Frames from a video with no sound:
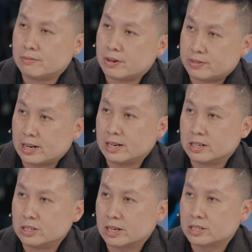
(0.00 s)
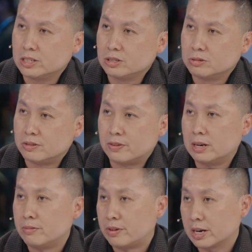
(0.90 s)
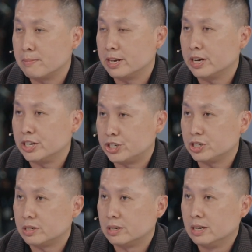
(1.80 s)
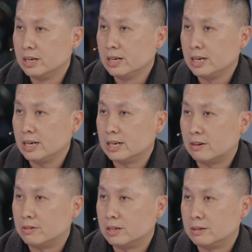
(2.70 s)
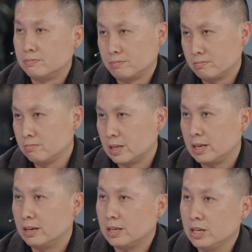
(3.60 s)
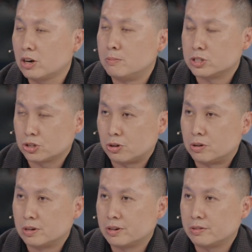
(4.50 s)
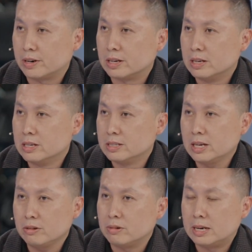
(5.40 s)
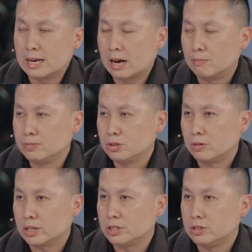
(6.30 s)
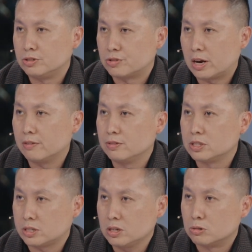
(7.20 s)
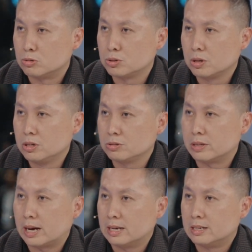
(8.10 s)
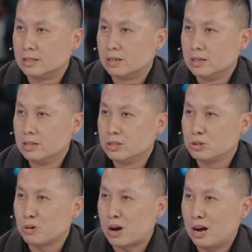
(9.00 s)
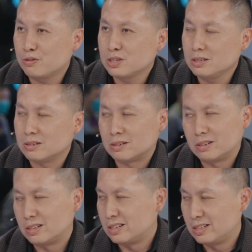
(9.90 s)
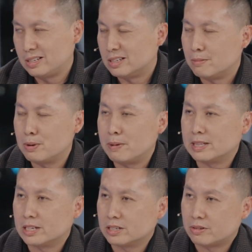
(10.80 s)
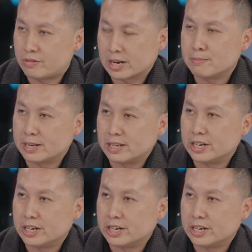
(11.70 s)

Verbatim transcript: that we have done is actually to develop a recommender engine in our e-commerce store, right? That really helped to actually drive sales to the island. So after the implementation of the recommender